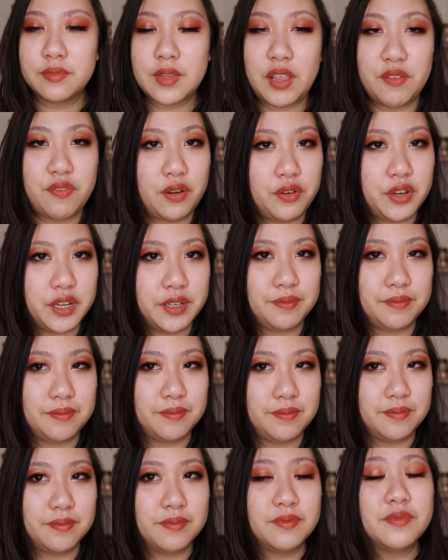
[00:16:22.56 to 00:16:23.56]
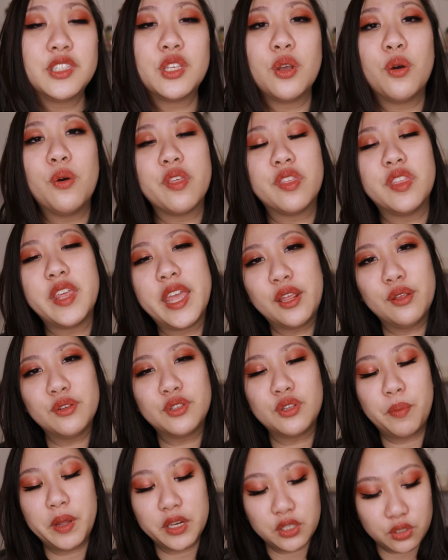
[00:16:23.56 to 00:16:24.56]
I found it. So thank you
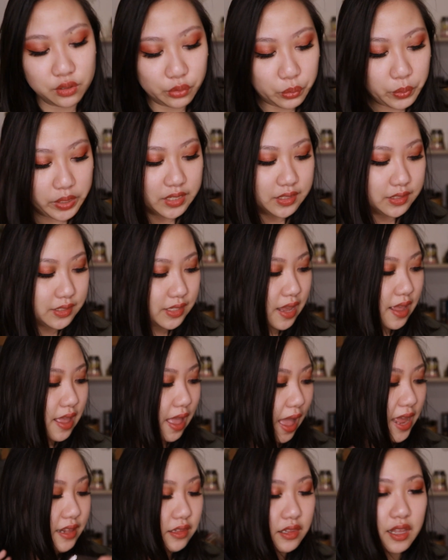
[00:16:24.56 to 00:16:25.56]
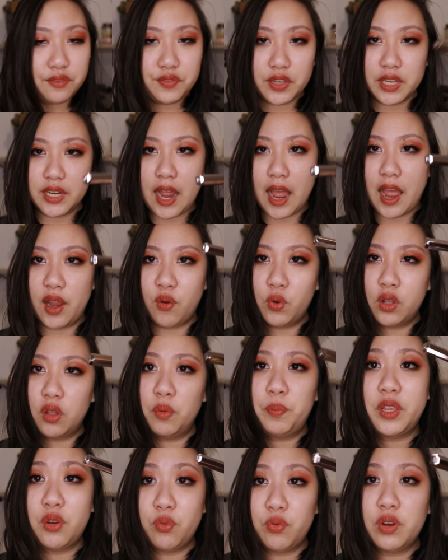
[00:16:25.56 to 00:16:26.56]
so much, Louise. I love it. I
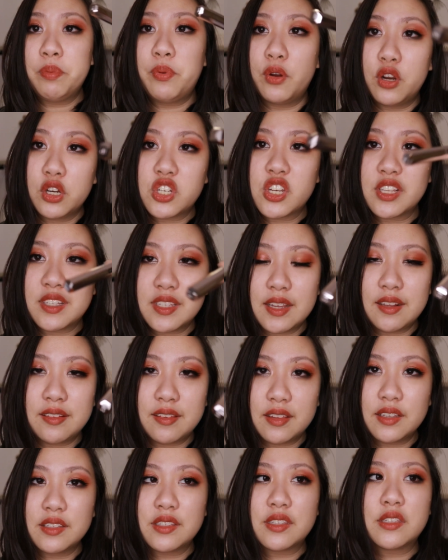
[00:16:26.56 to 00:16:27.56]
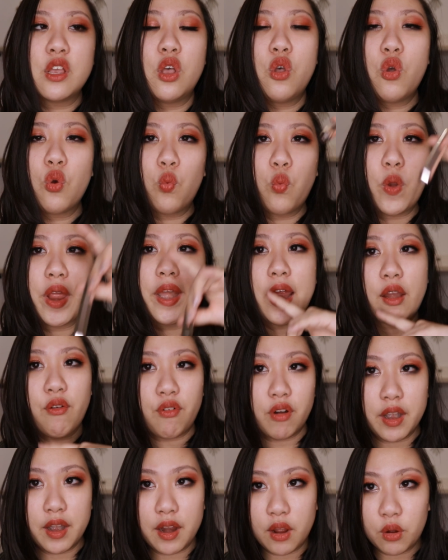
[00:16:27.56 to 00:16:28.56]
will be repurchasing this when I
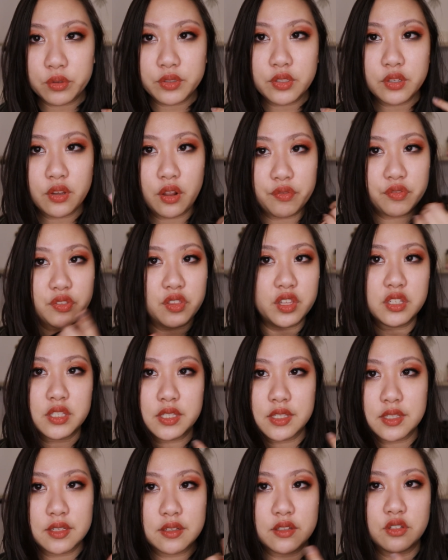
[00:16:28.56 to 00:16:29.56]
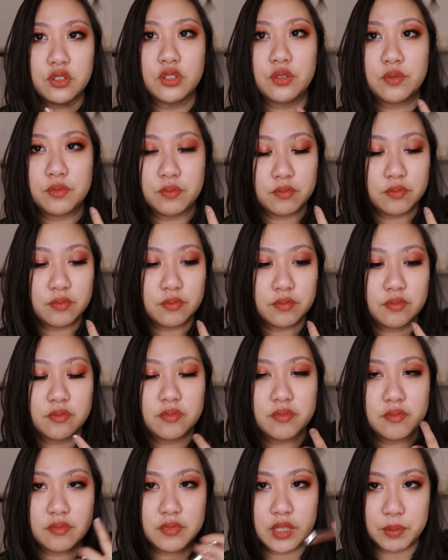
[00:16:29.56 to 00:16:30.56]
run out of this
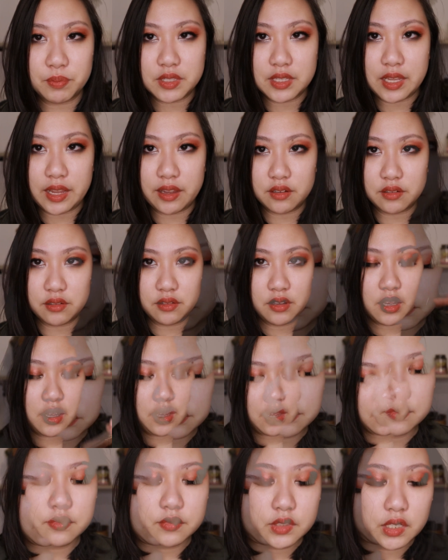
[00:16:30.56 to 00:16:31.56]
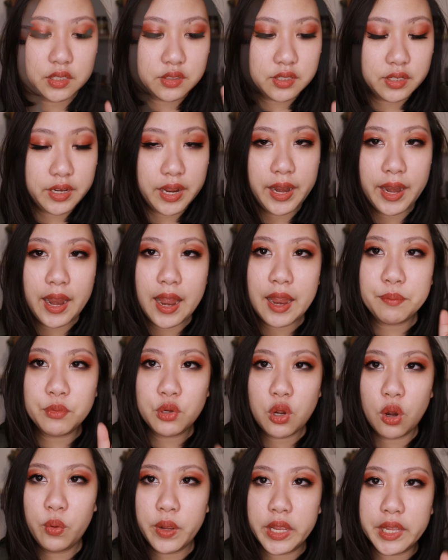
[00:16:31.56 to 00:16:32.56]
lipstick. Today I'm
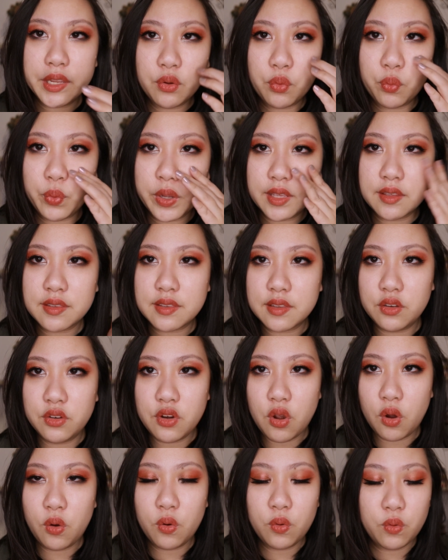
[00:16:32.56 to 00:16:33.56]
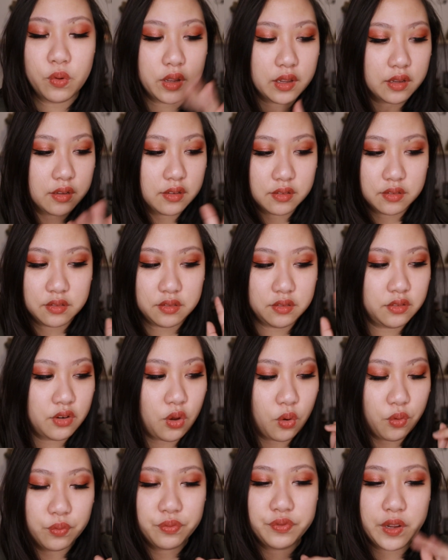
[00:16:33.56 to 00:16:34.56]
going with no
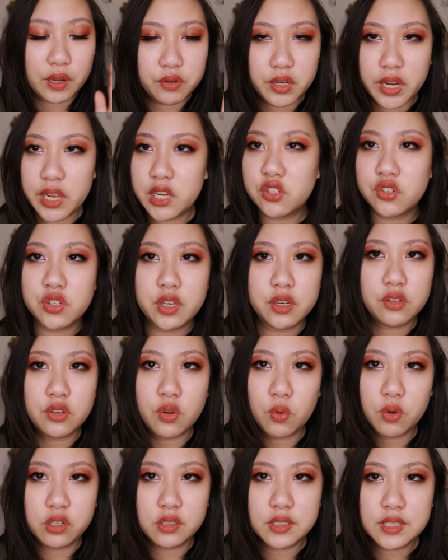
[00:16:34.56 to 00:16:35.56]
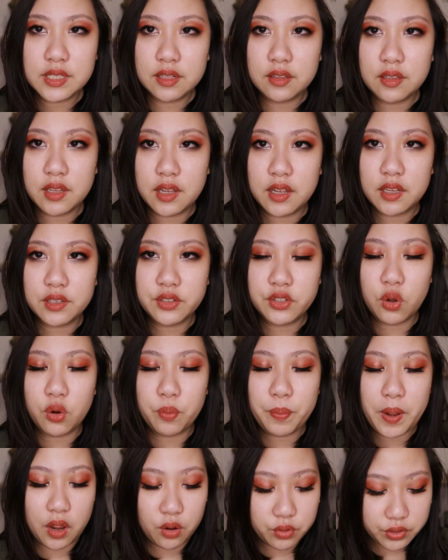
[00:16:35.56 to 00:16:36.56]
foundation, no concealer,
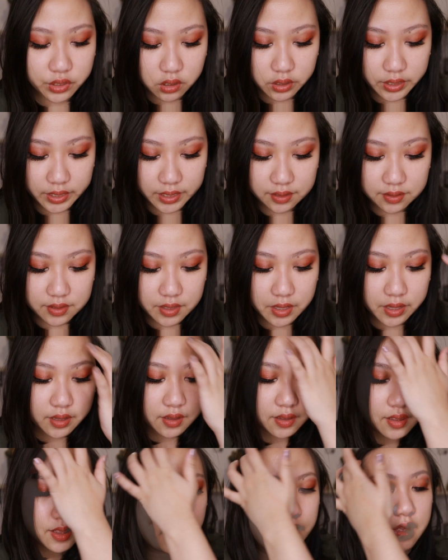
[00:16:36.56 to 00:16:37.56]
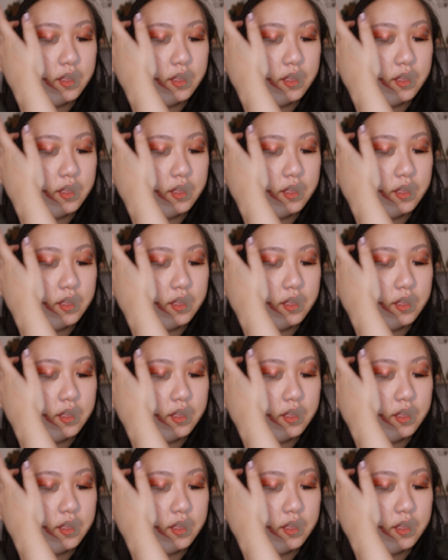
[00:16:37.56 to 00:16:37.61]
no powder or anything.